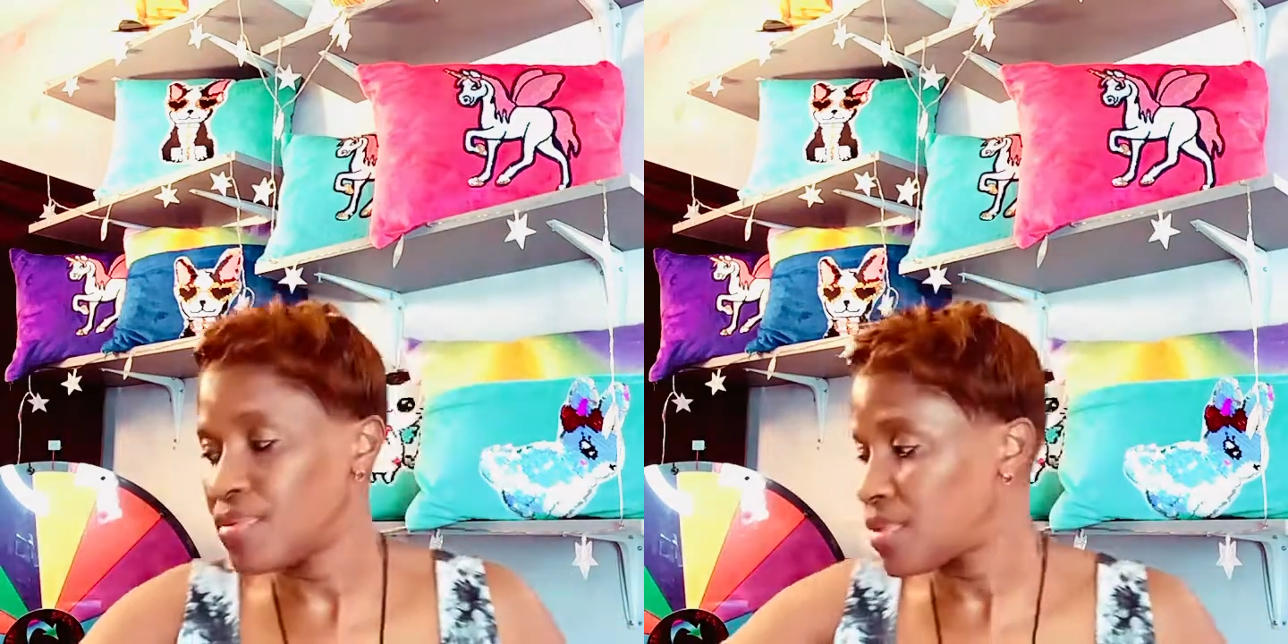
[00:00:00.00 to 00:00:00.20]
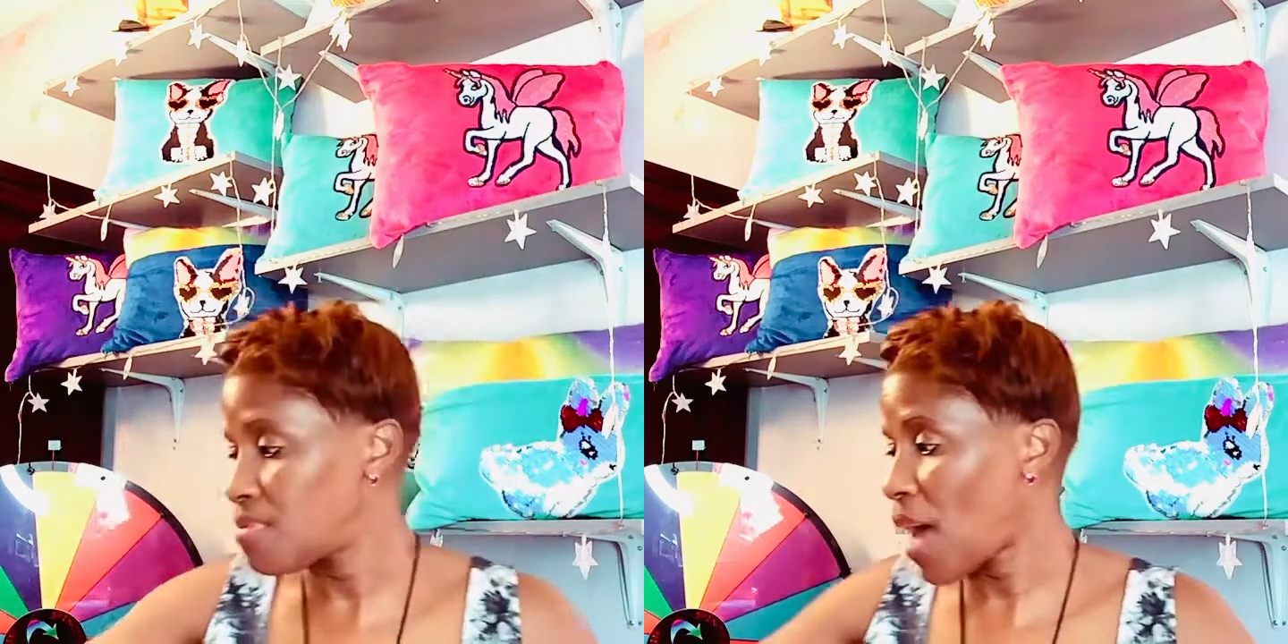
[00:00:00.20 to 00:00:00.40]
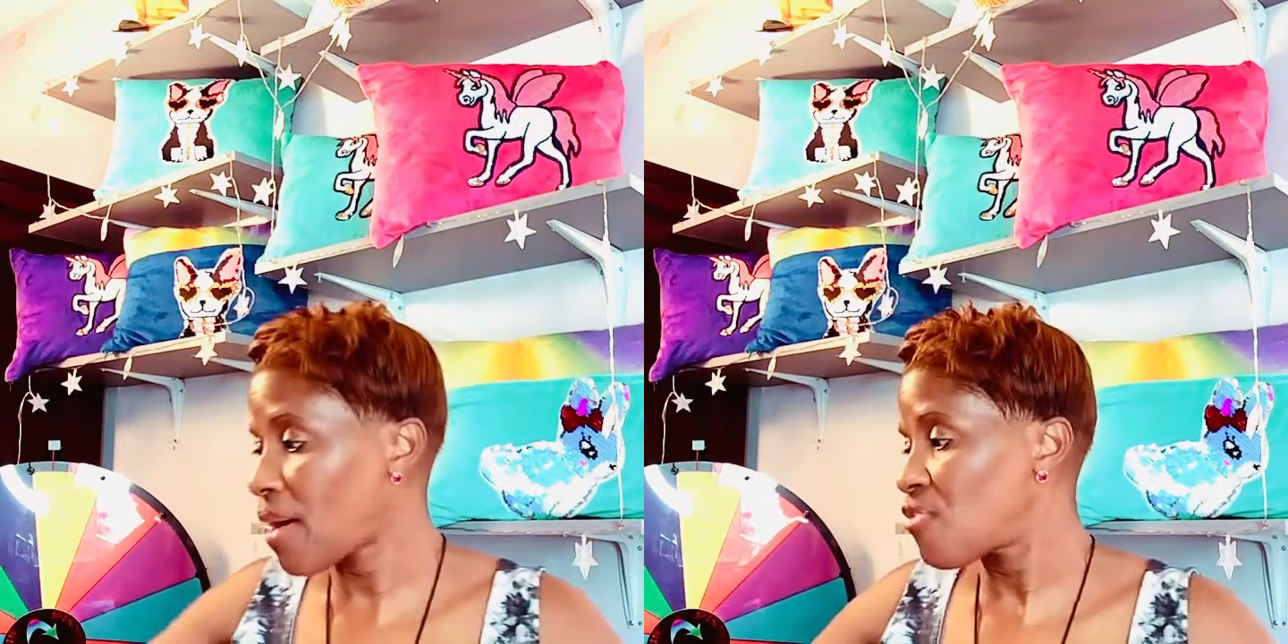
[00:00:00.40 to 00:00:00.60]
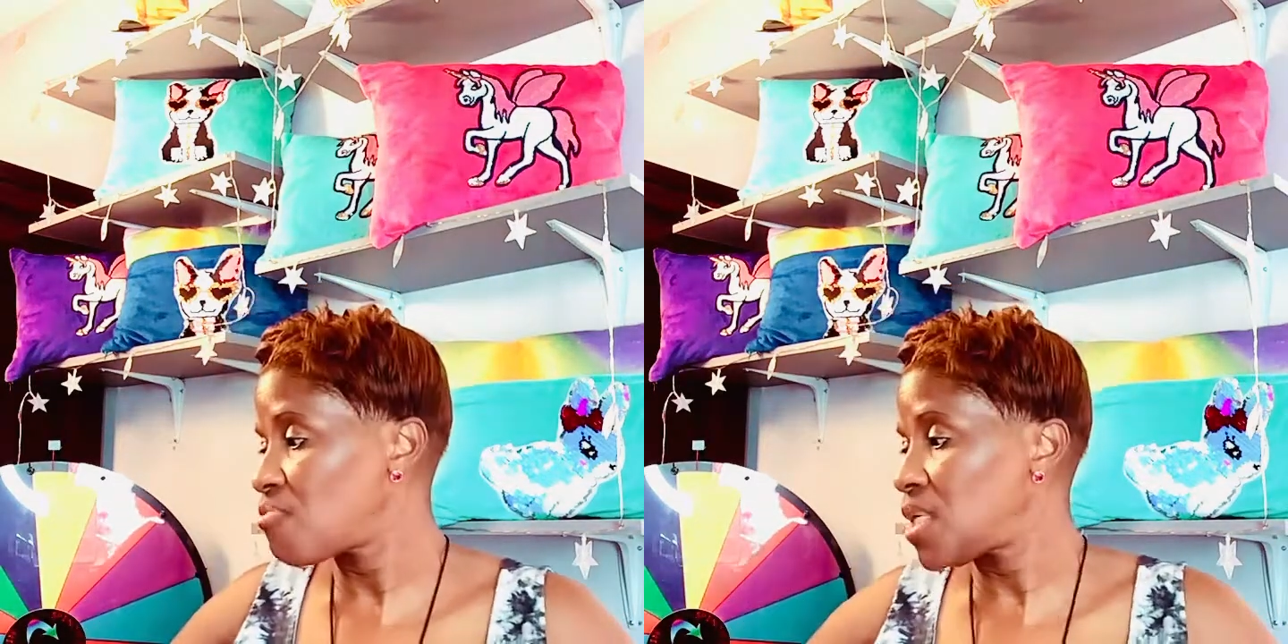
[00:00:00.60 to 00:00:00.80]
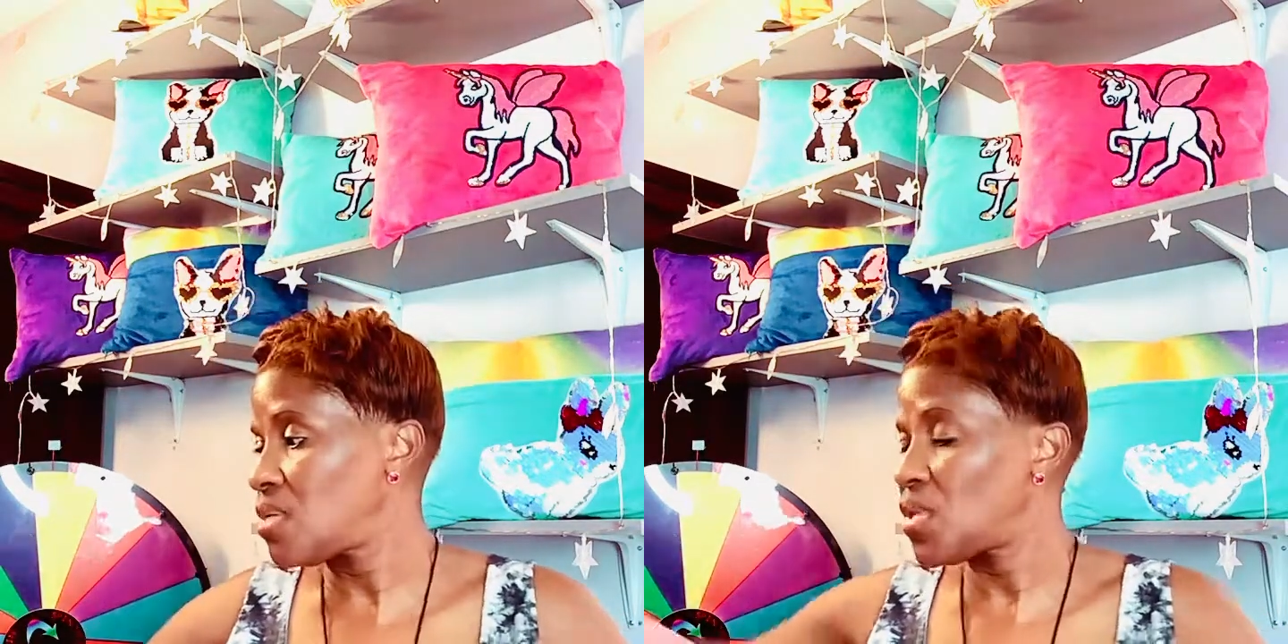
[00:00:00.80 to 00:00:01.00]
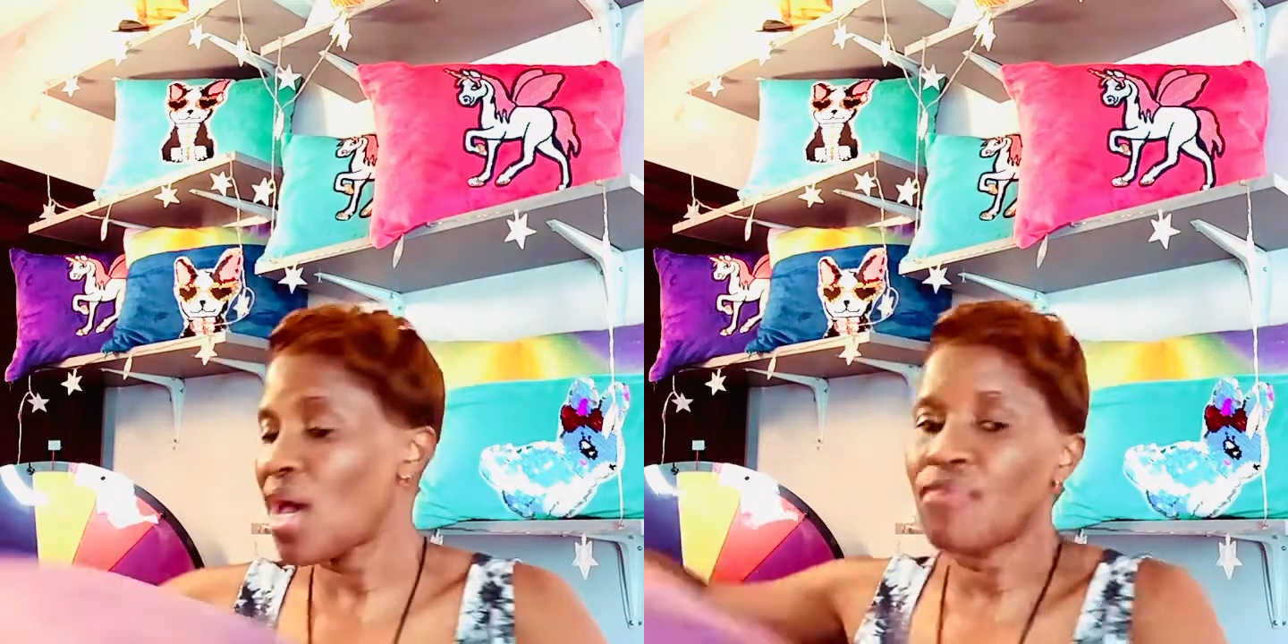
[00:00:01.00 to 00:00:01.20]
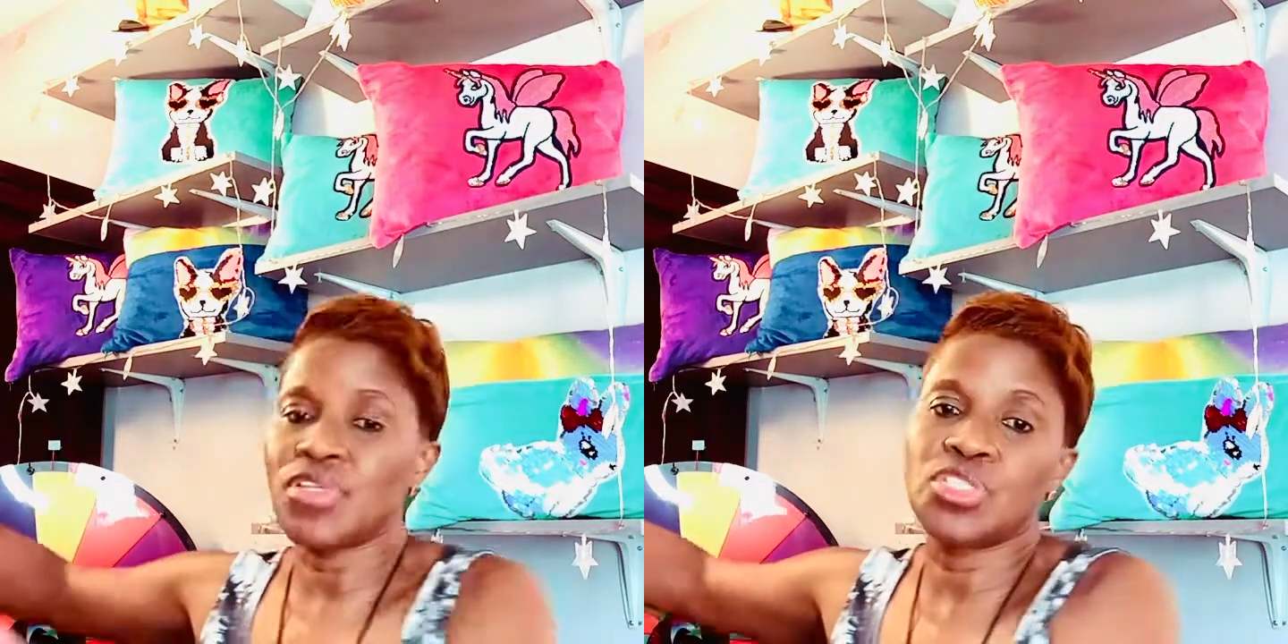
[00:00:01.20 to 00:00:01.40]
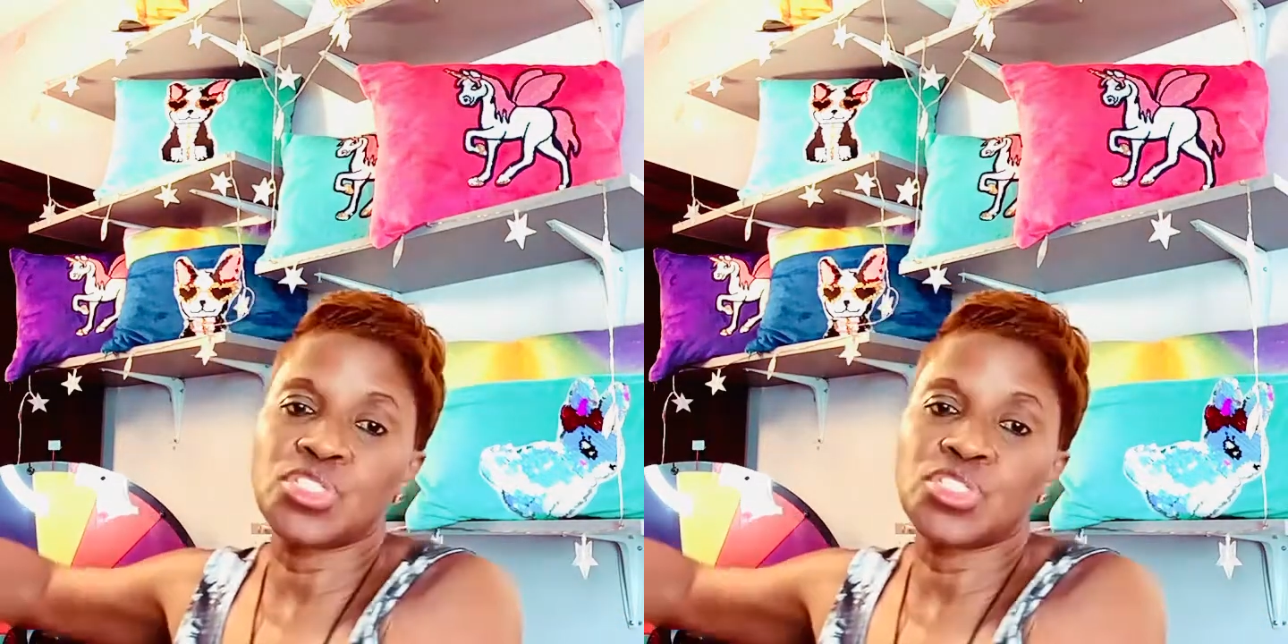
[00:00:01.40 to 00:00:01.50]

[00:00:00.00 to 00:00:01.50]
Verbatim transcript: in back of me, we have these